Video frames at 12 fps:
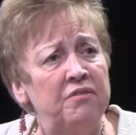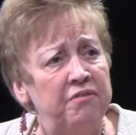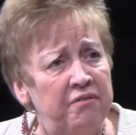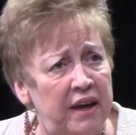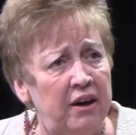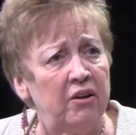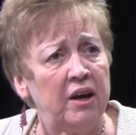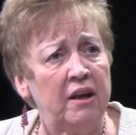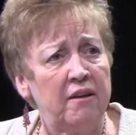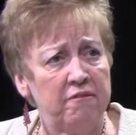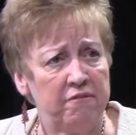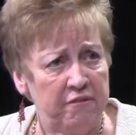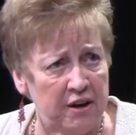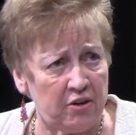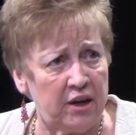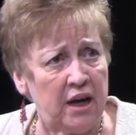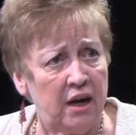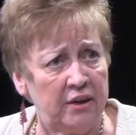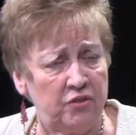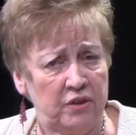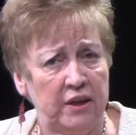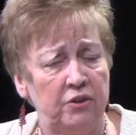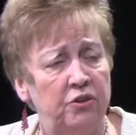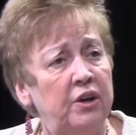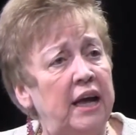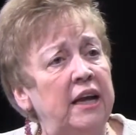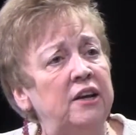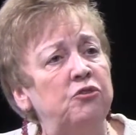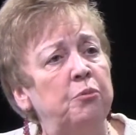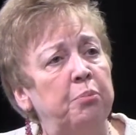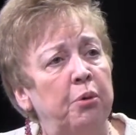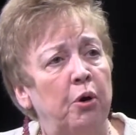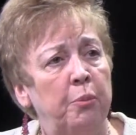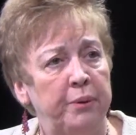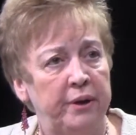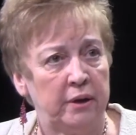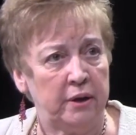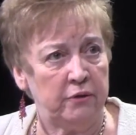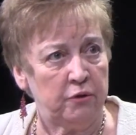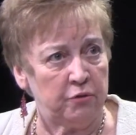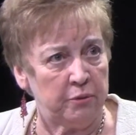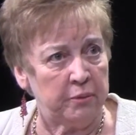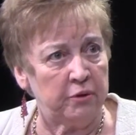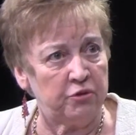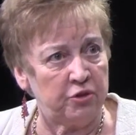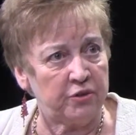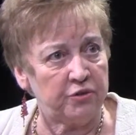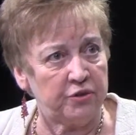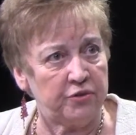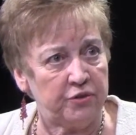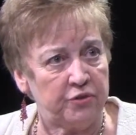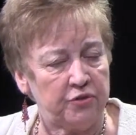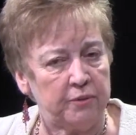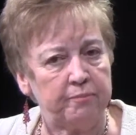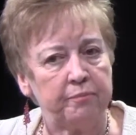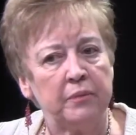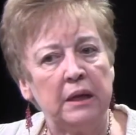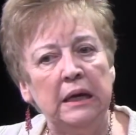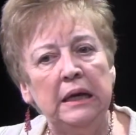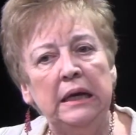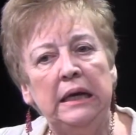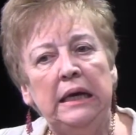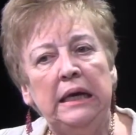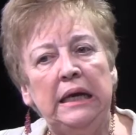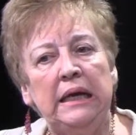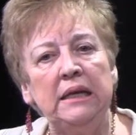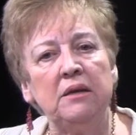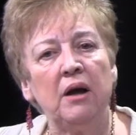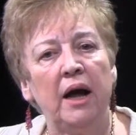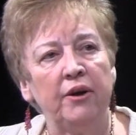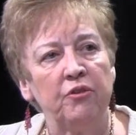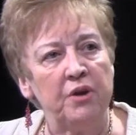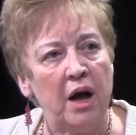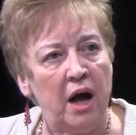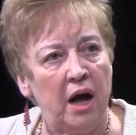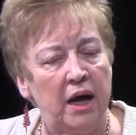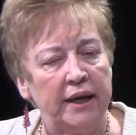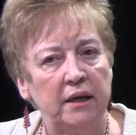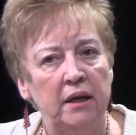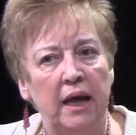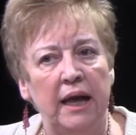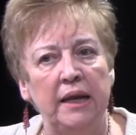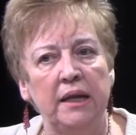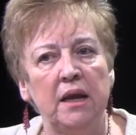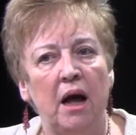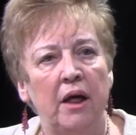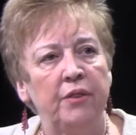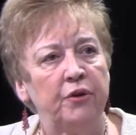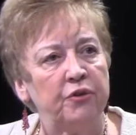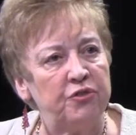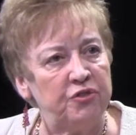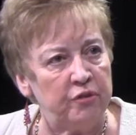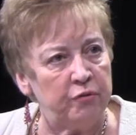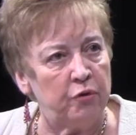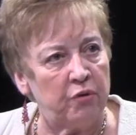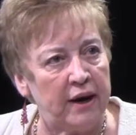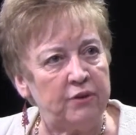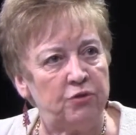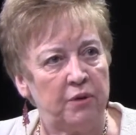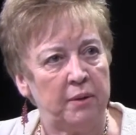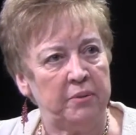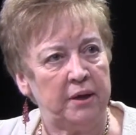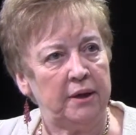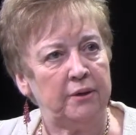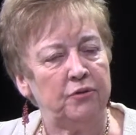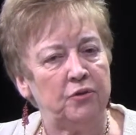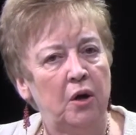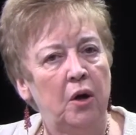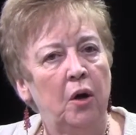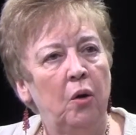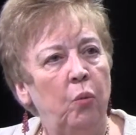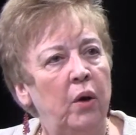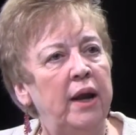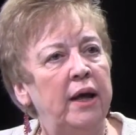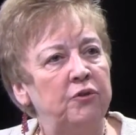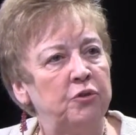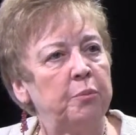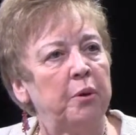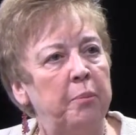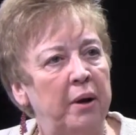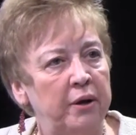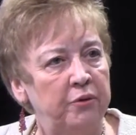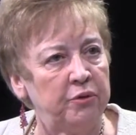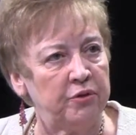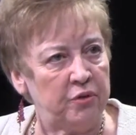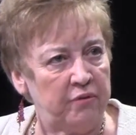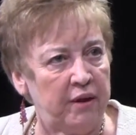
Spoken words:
a very, very high standard, and it's appropriate in the criminal justice system. In Title IX and in other civil rights remedies, one has a preponderance of